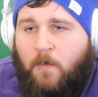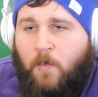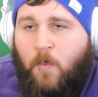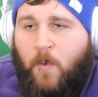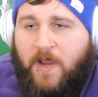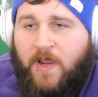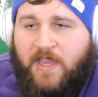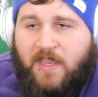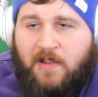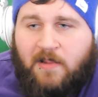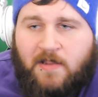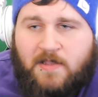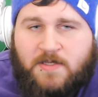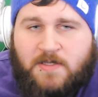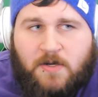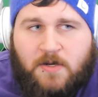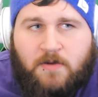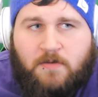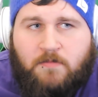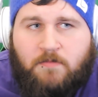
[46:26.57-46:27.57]
Winking
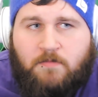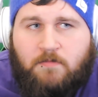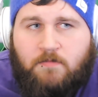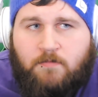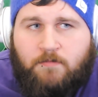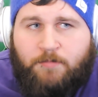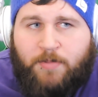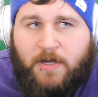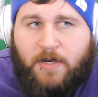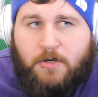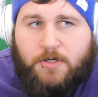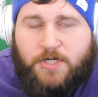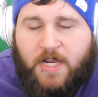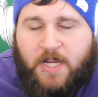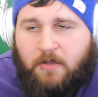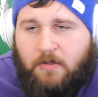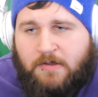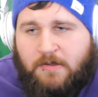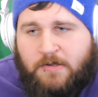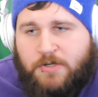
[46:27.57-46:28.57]
Lizard beer
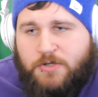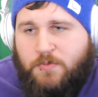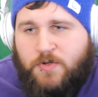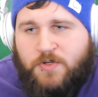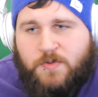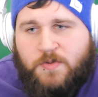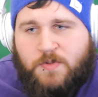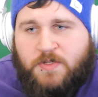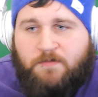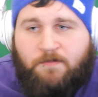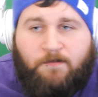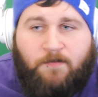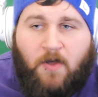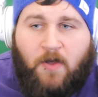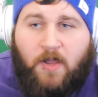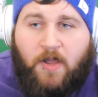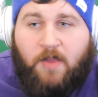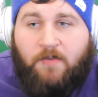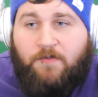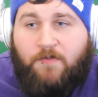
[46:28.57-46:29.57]
challenge, which was
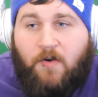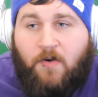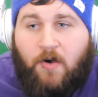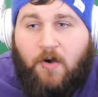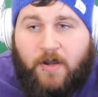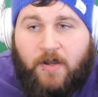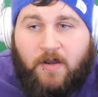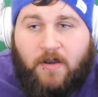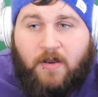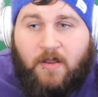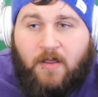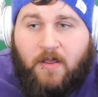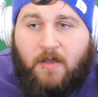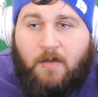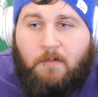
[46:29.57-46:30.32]
fucking fun.